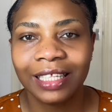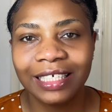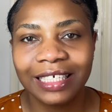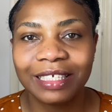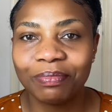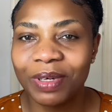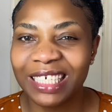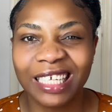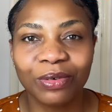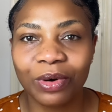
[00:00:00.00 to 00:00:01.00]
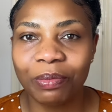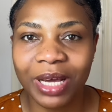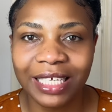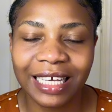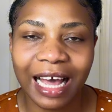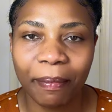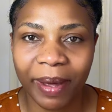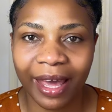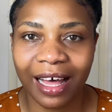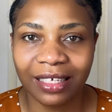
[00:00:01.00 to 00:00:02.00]
This is basically what makes it
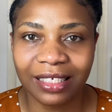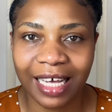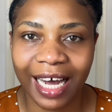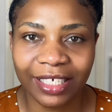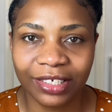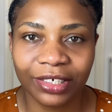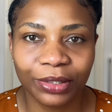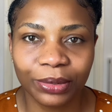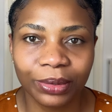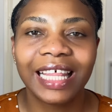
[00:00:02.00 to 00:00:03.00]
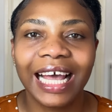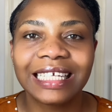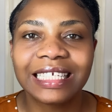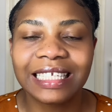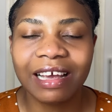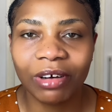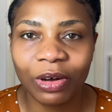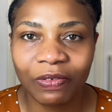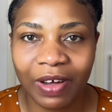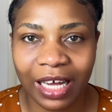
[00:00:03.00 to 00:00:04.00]
appear as dark circles. There are
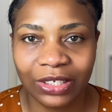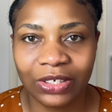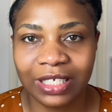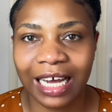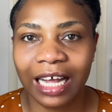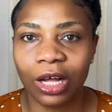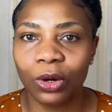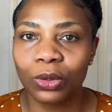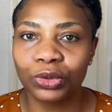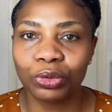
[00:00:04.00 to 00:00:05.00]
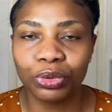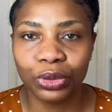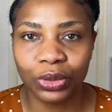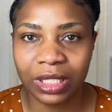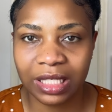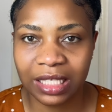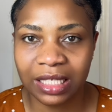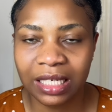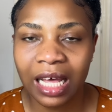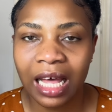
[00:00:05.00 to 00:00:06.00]
several factors that can contribute to
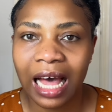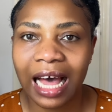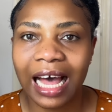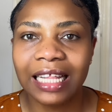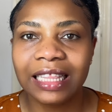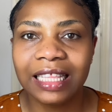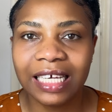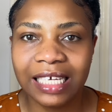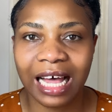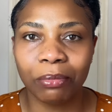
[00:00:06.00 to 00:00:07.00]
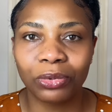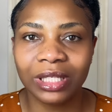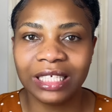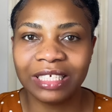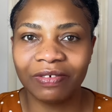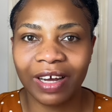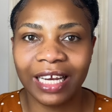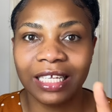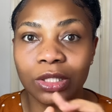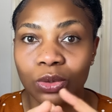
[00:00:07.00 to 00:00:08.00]
this, and these are broadly
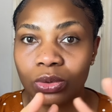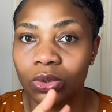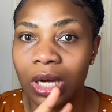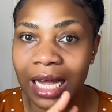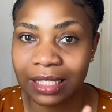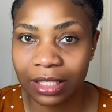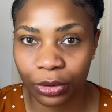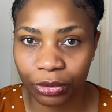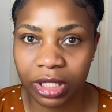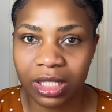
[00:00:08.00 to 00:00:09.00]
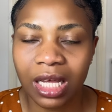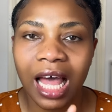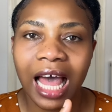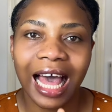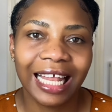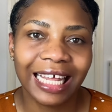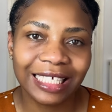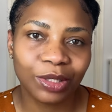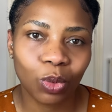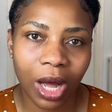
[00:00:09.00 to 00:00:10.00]
divided into two categories. And that
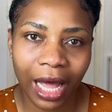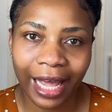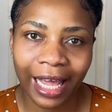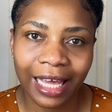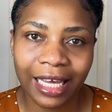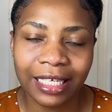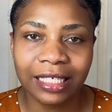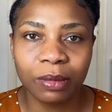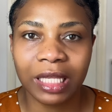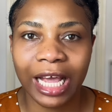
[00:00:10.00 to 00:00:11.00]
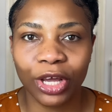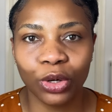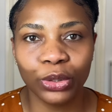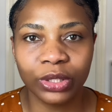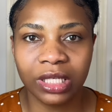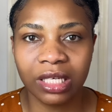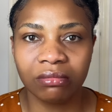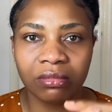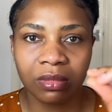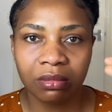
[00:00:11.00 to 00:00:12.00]
is why it seems like you're
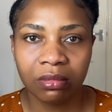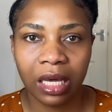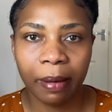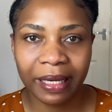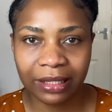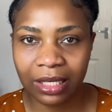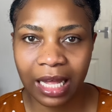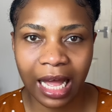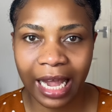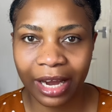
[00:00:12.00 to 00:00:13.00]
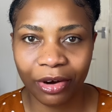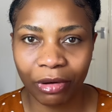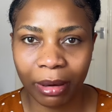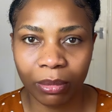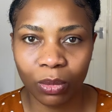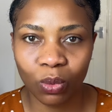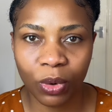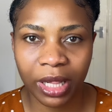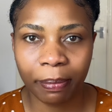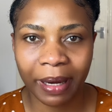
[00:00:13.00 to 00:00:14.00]
using a particular eye cream
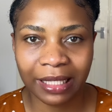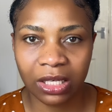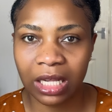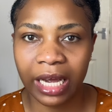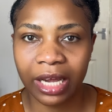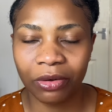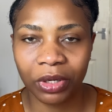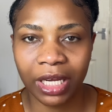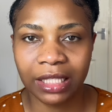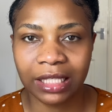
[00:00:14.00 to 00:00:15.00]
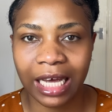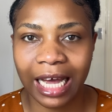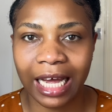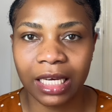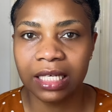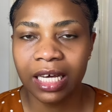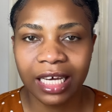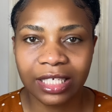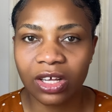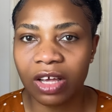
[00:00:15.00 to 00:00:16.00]
with a particular ingredient and
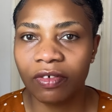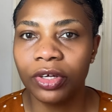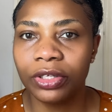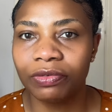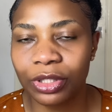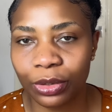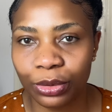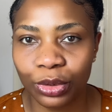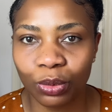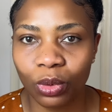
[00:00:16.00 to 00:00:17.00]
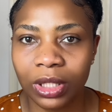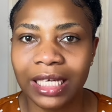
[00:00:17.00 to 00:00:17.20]
it's not giving you the results you want.